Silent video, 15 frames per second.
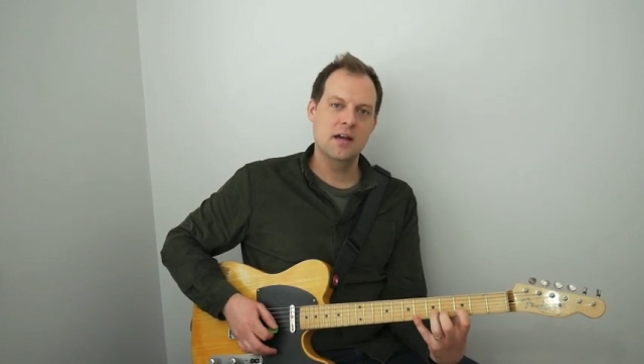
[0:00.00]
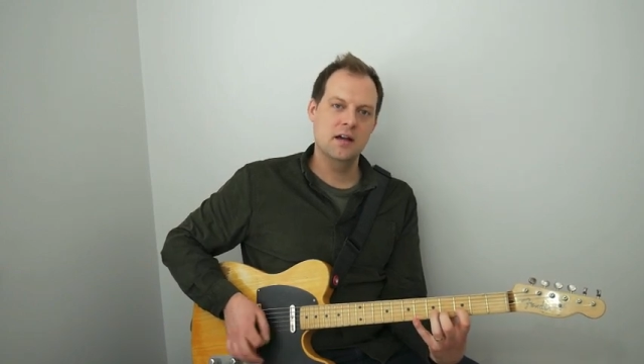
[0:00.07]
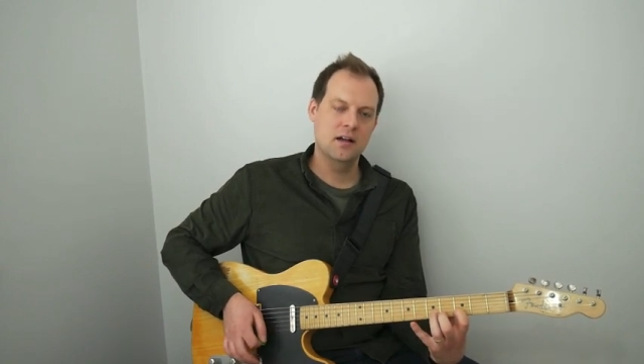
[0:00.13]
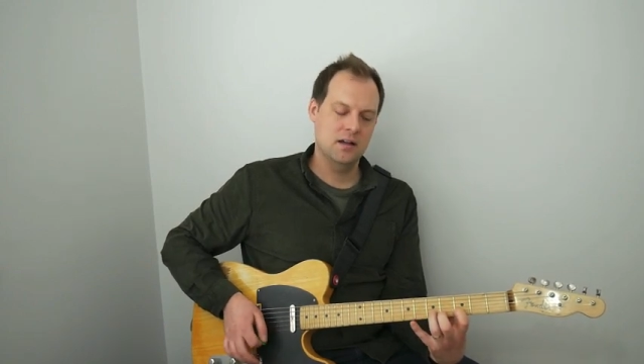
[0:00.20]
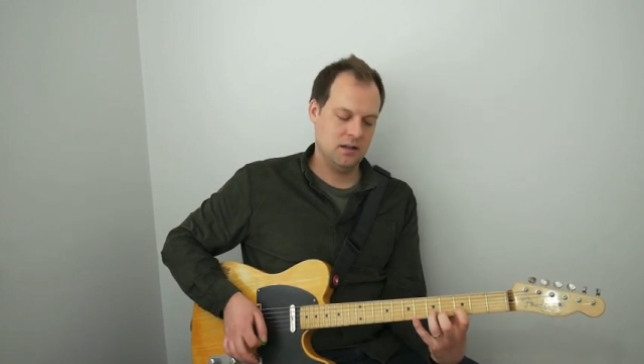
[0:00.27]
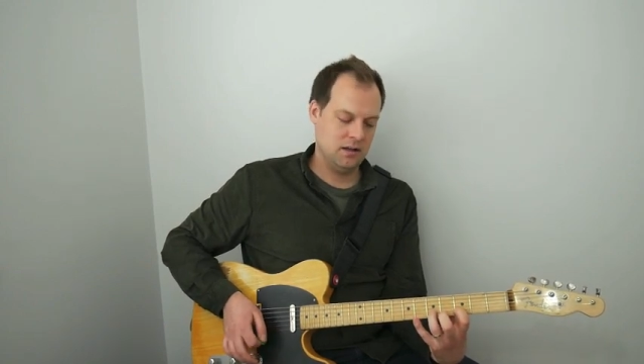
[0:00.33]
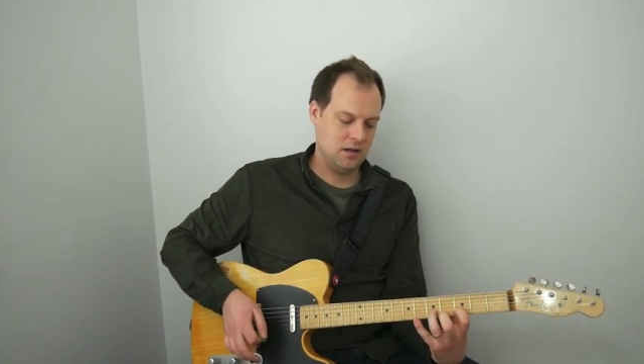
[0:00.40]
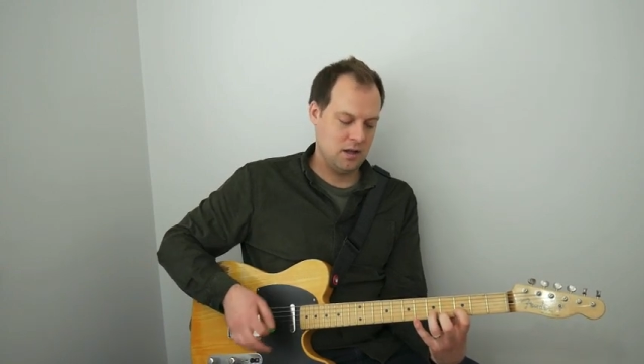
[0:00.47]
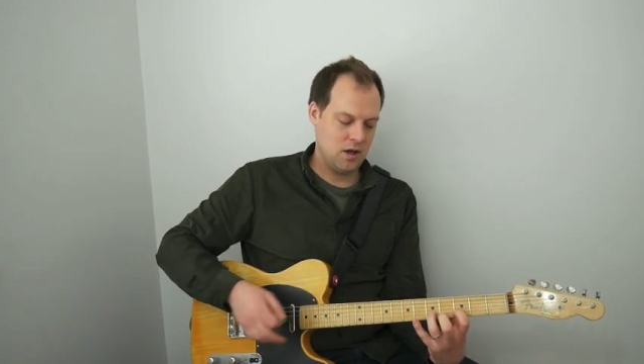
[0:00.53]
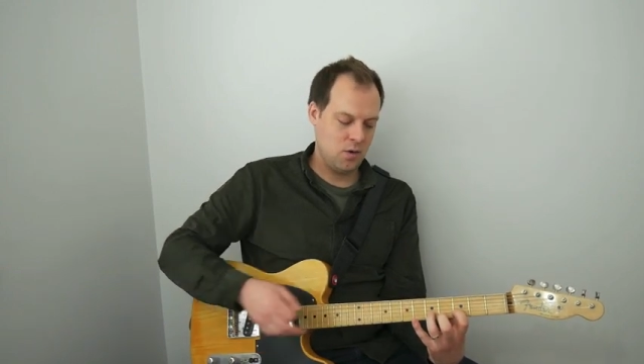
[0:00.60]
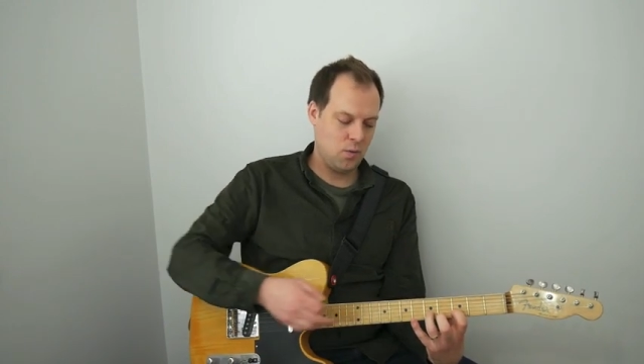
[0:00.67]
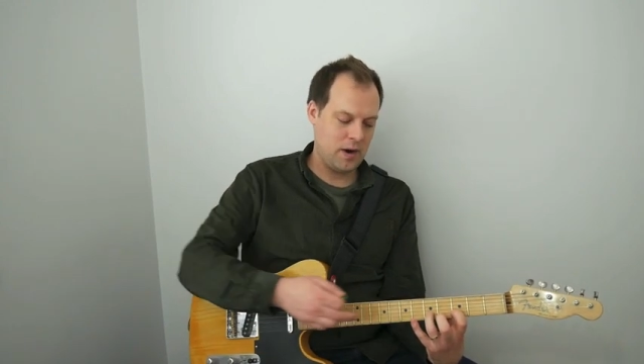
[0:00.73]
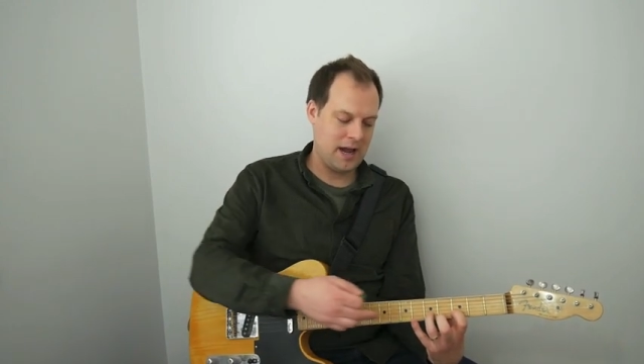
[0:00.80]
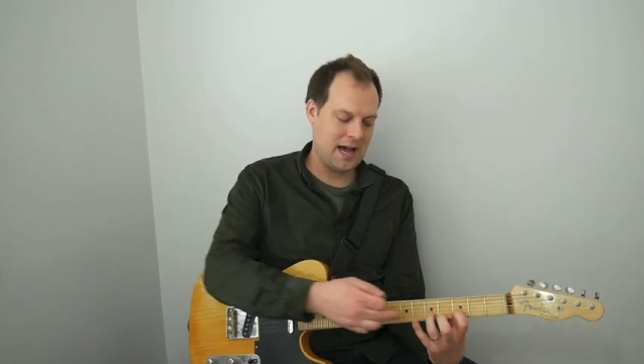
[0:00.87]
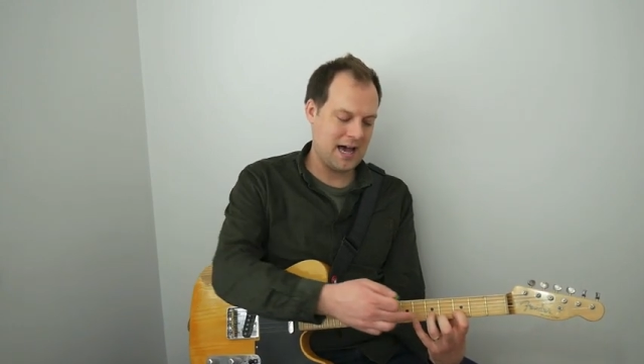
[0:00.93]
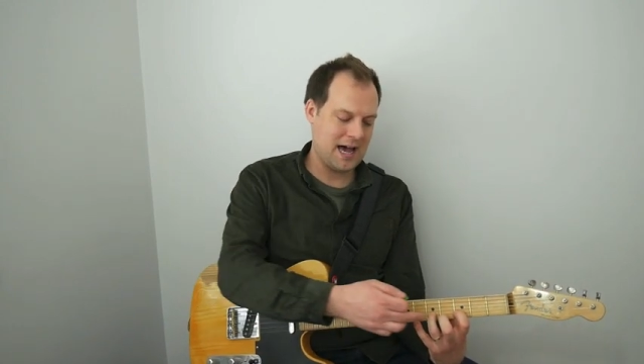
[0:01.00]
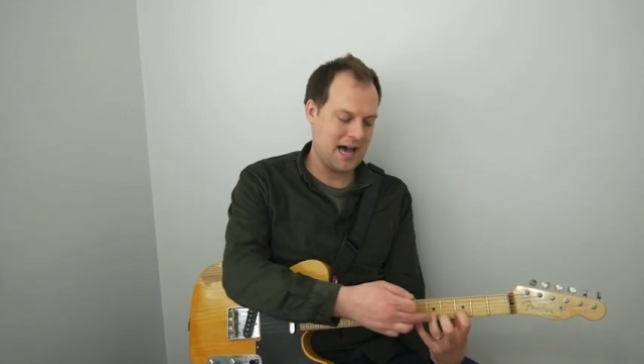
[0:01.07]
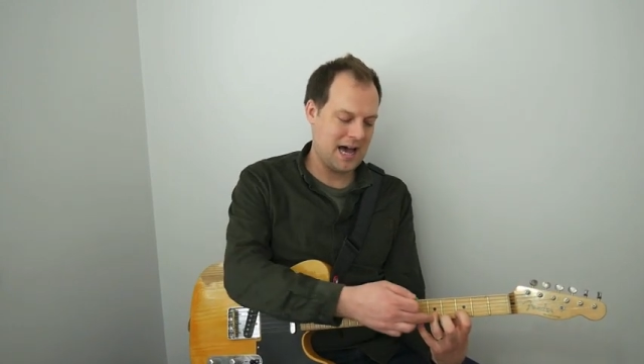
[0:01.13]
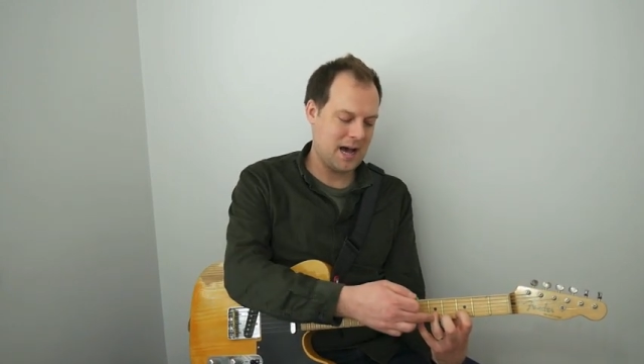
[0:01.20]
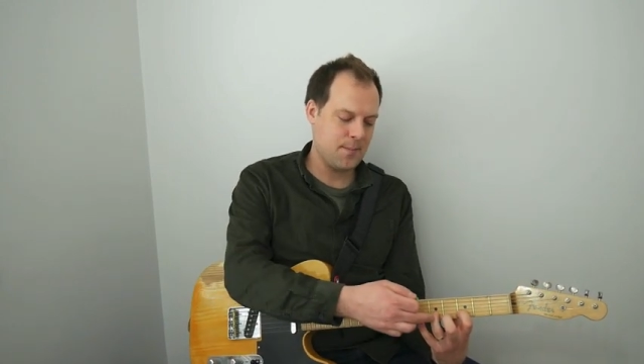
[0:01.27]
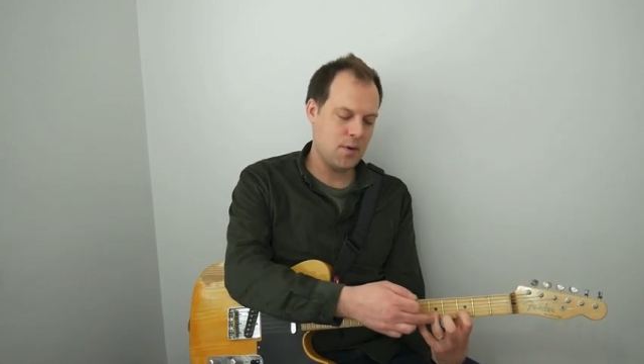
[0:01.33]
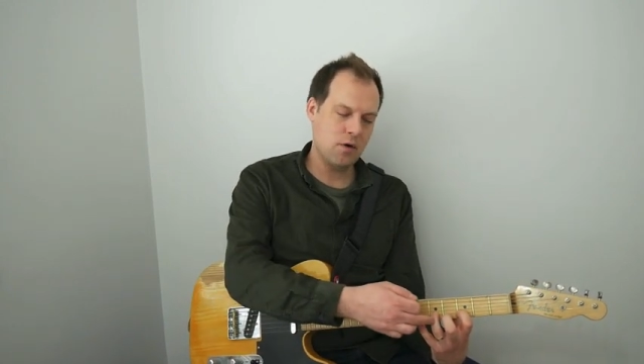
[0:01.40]
we
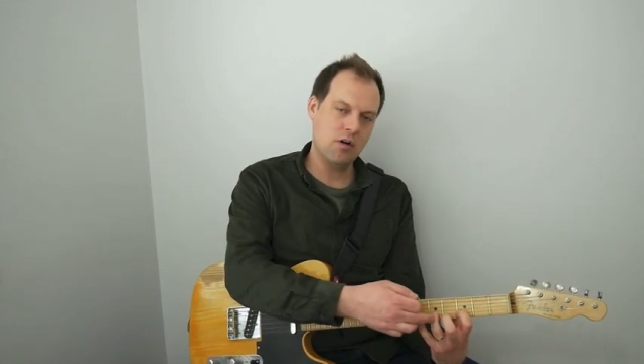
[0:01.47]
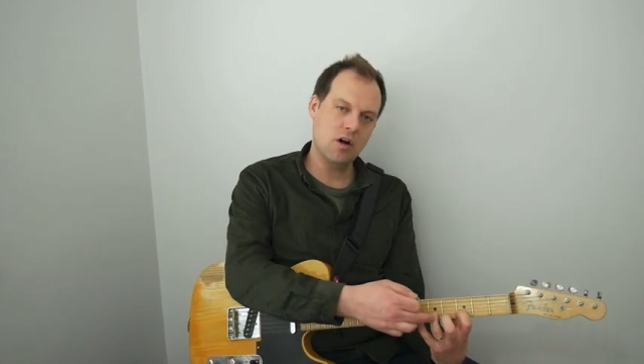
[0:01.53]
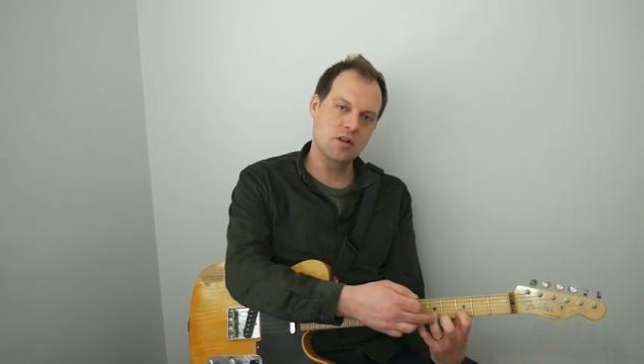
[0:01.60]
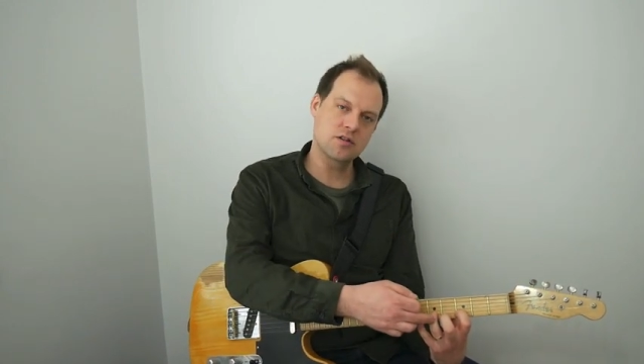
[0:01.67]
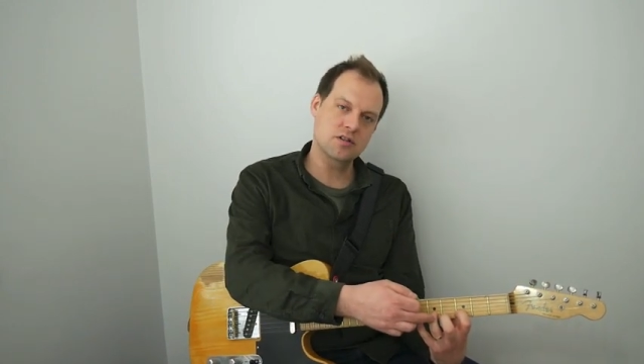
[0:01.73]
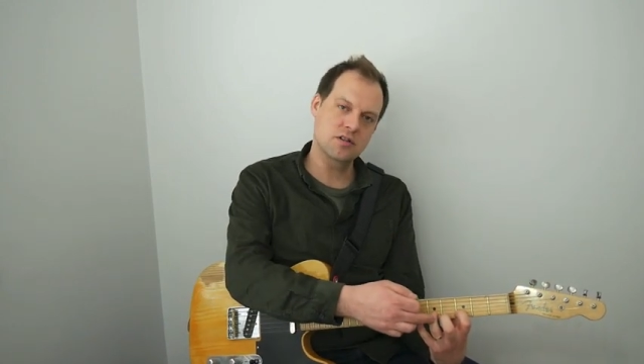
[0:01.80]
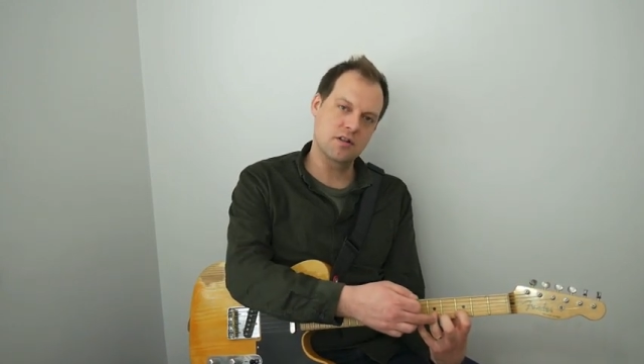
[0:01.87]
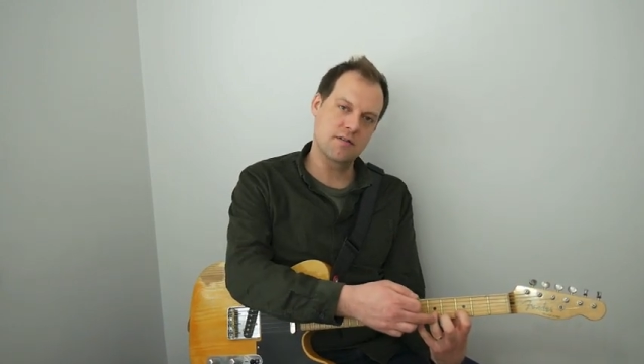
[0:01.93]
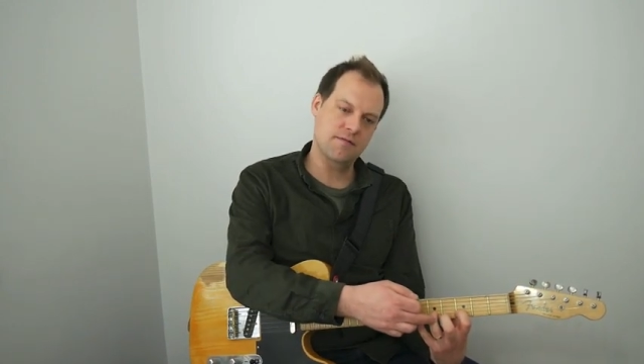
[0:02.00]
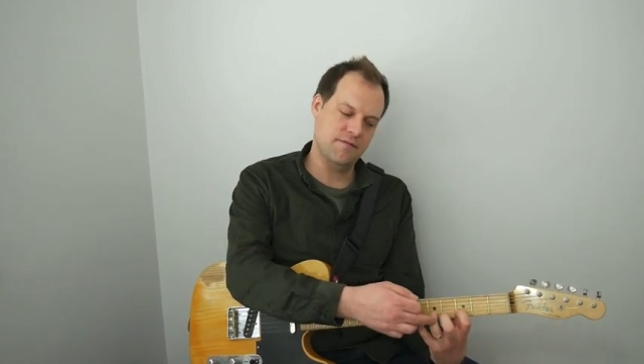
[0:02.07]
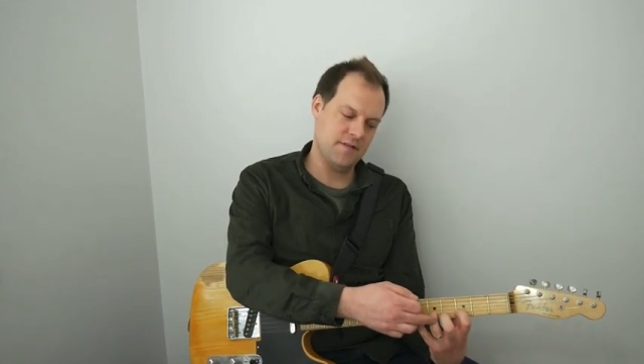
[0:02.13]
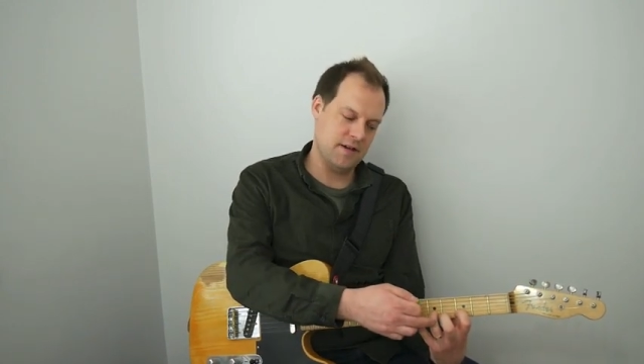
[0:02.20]
hammer on to the